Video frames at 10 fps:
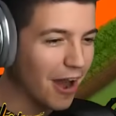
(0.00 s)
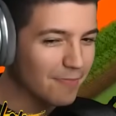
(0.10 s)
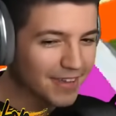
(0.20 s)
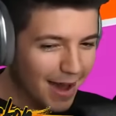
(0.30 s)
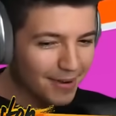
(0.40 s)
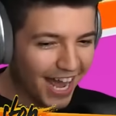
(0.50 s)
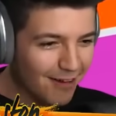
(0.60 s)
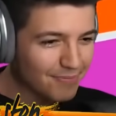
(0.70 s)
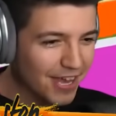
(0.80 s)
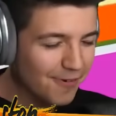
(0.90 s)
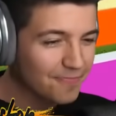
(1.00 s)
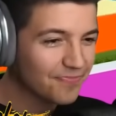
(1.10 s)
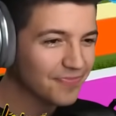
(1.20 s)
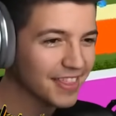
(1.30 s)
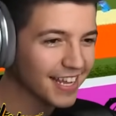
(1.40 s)
I'm coming to help you!
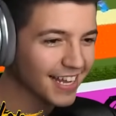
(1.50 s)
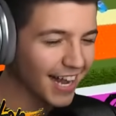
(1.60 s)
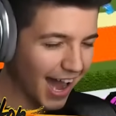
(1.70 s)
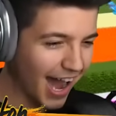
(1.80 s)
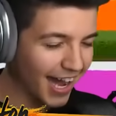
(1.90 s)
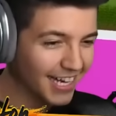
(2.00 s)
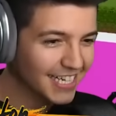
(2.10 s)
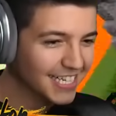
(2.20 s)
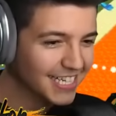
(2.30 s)
I'm guarding the ah. door!